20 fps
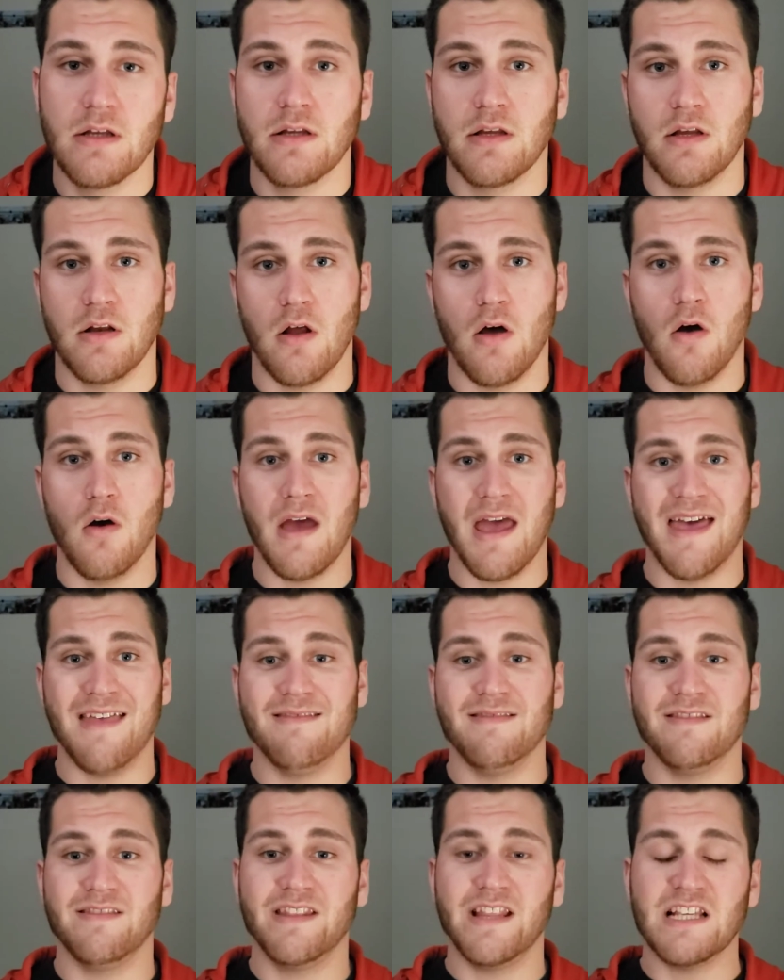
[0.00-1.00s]

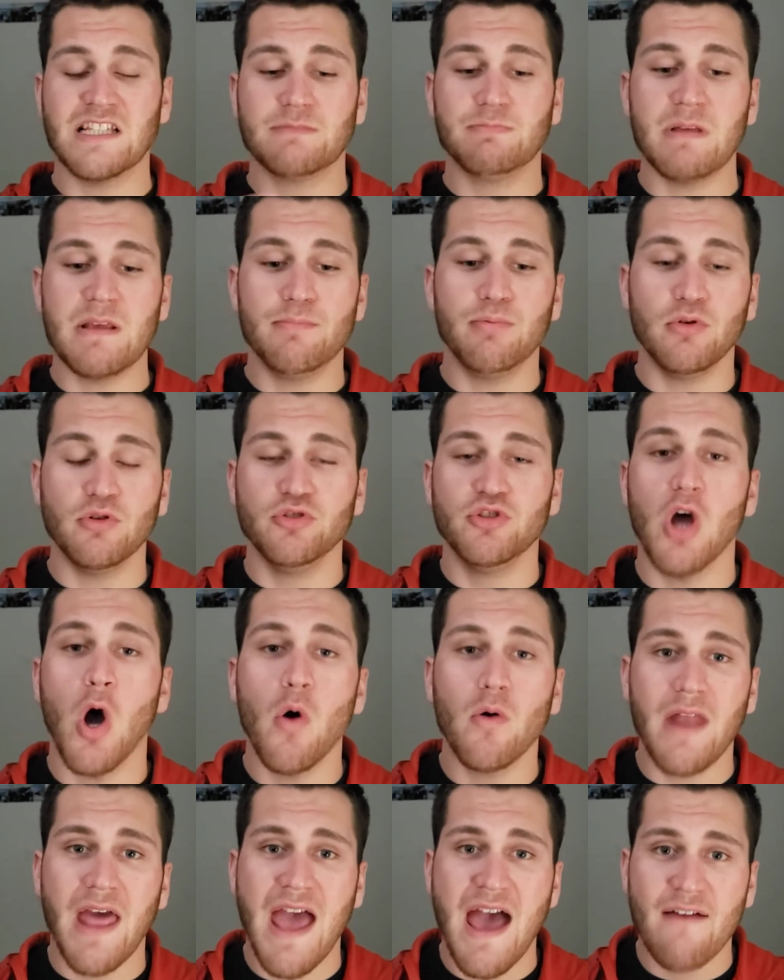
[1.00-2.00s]
And these people
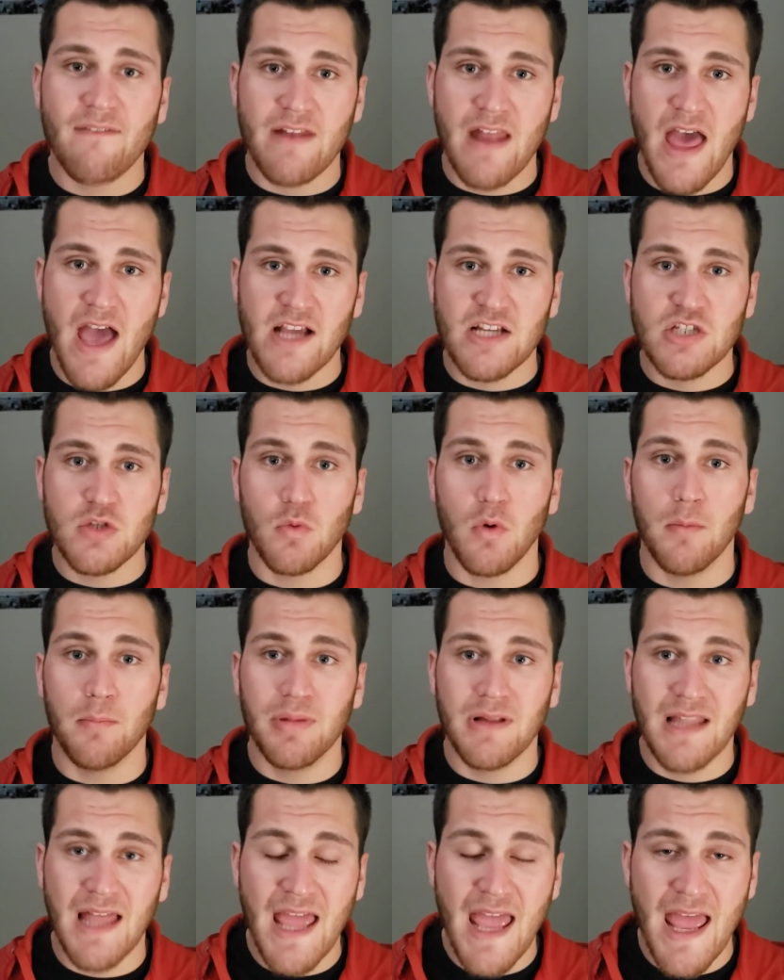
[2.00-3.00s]
don't have an actual
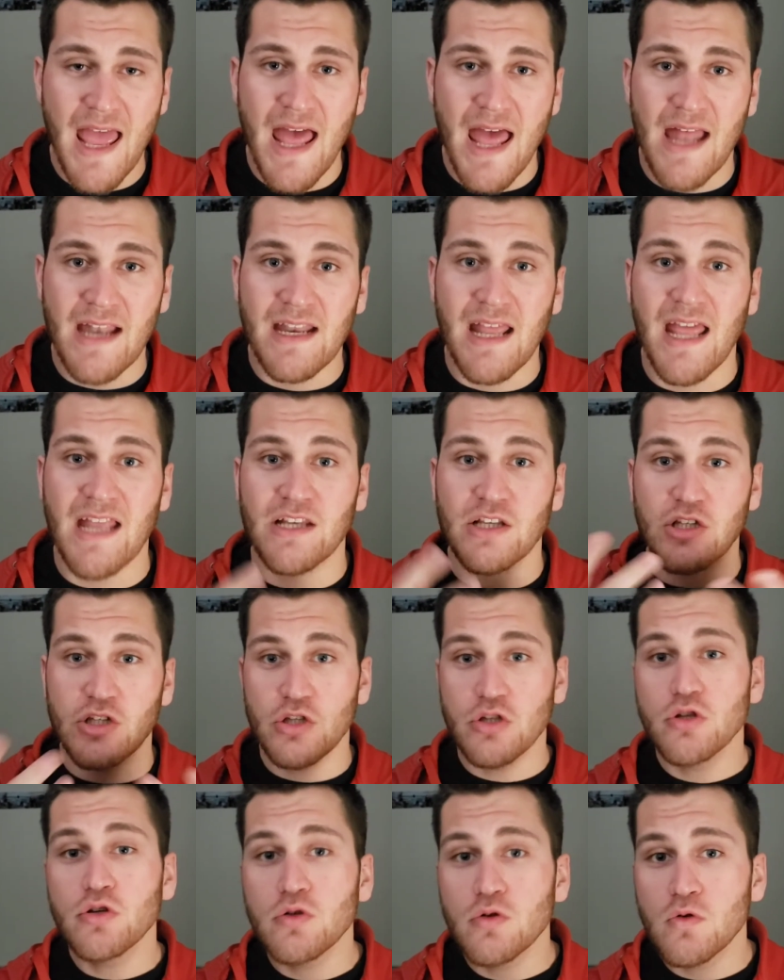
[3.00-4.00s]
plan, and
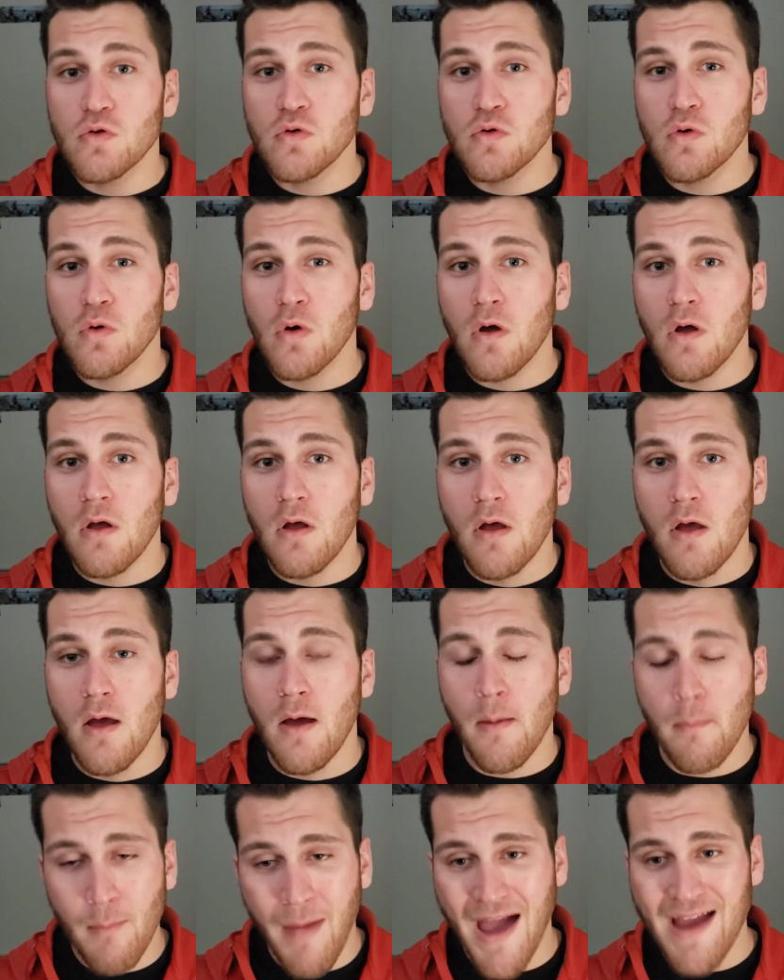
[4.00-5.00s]
you
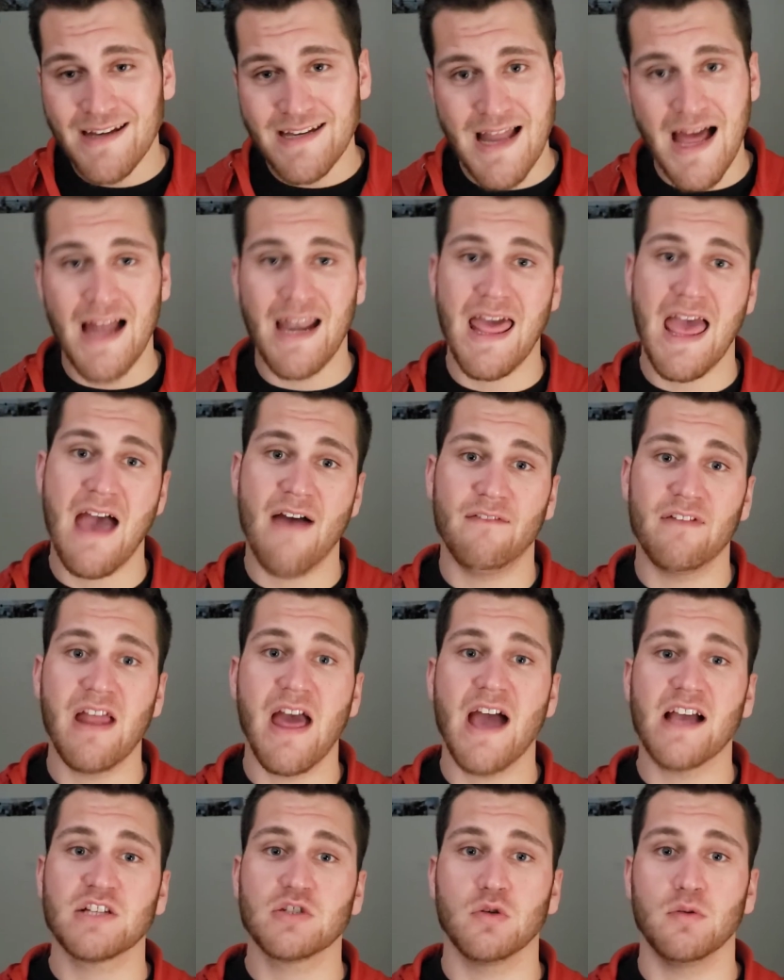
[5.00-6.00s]
might not have an
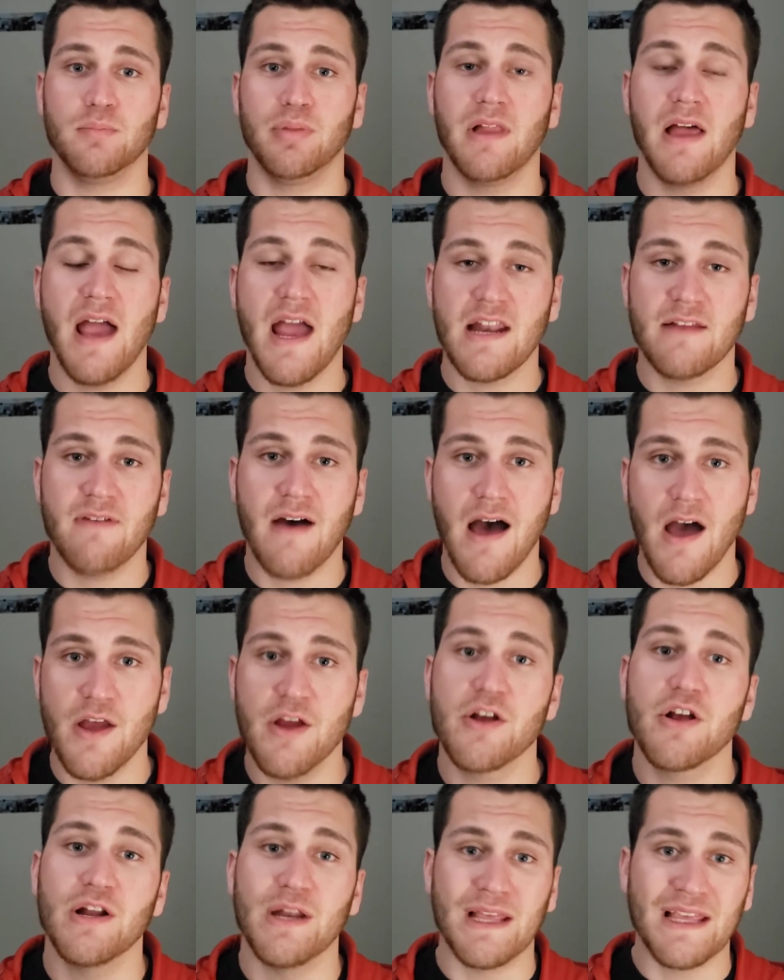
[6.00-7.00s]
actual plan of how
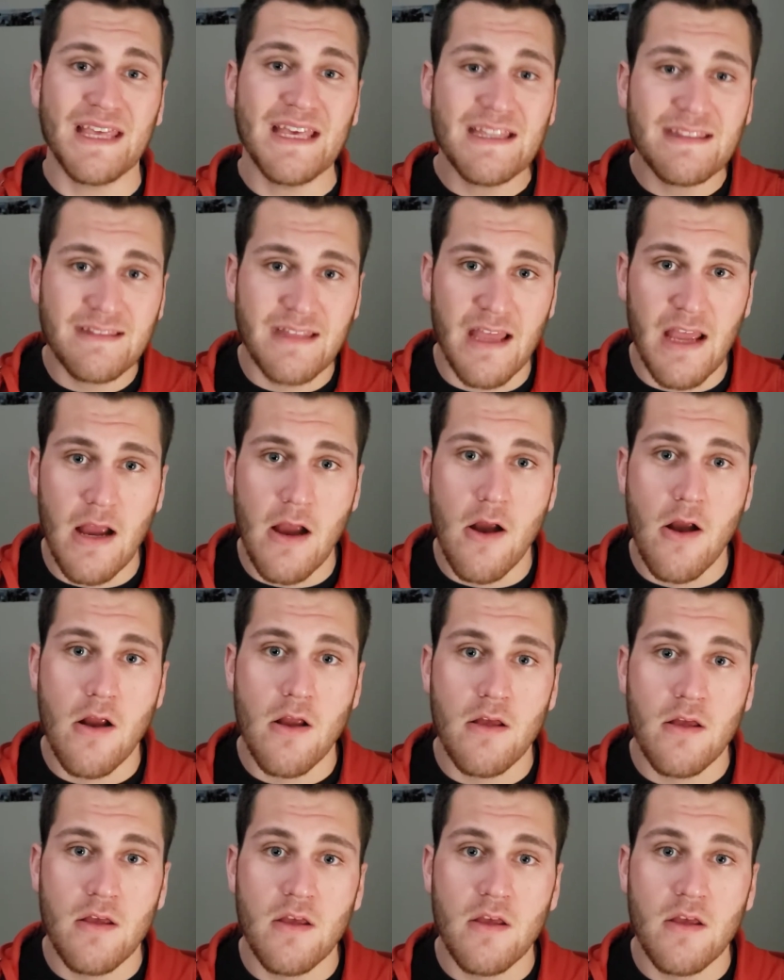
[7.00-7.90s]
you're going to get there.